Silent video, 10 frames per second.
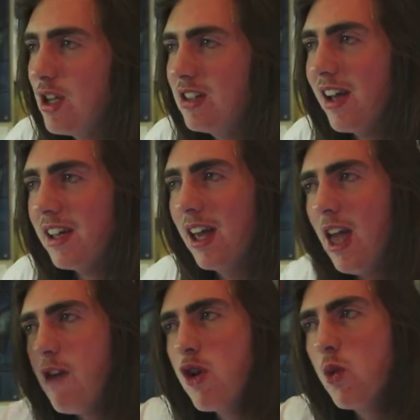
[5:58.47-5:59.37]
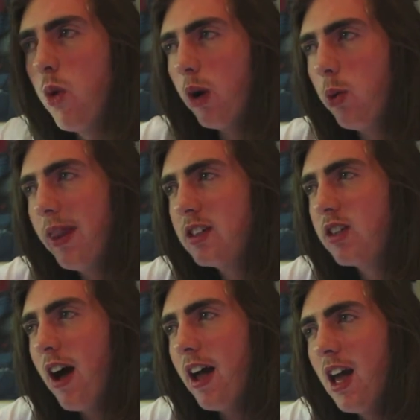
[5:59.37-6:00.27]
She's like, if you work with this
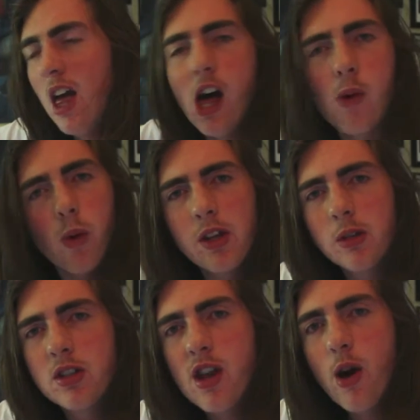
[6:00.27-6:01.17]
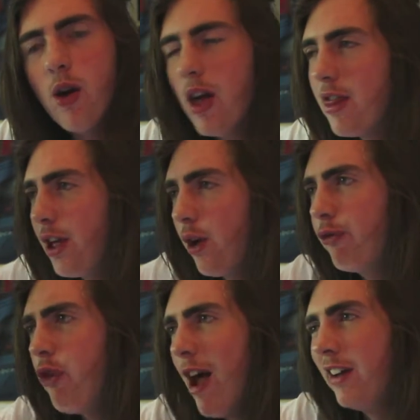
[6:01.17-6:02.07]
guy, I want you to know that your
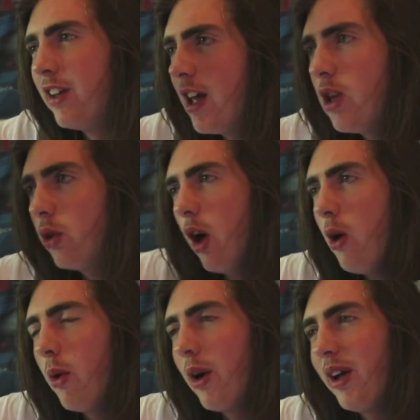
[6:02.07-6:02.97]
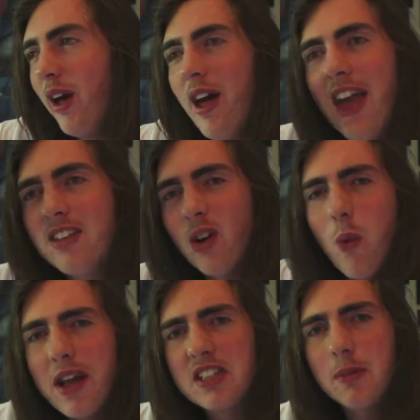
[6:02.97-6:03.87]
friend, your co-worker, is a white